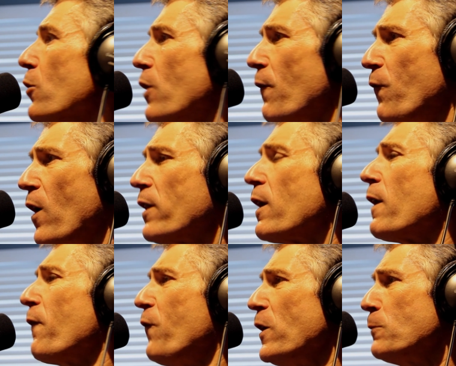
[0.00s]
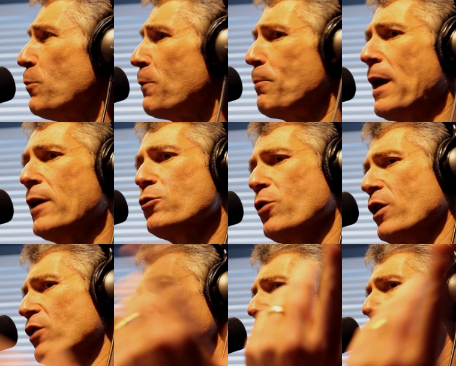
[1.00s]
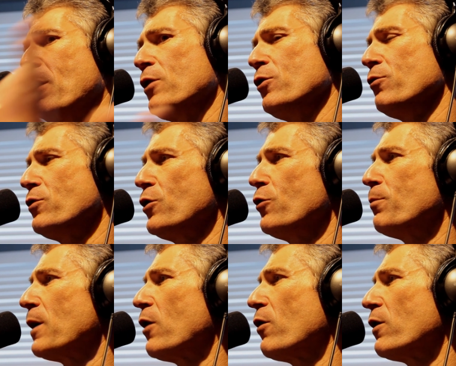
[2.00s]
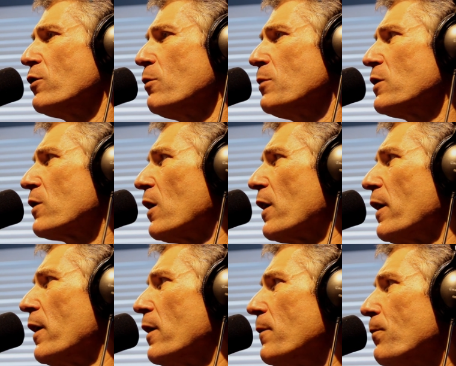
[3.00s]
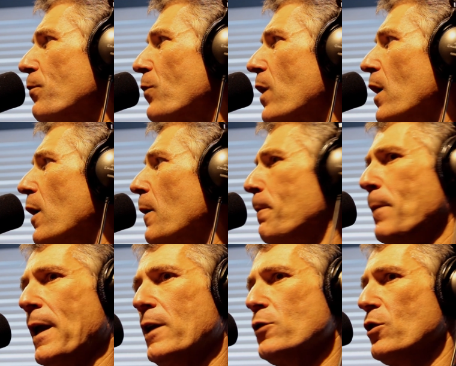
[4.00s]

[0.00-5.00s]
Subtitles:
You can find it on the Facebook page, or you can jump on YouTube and go to Jimmy Scalia page,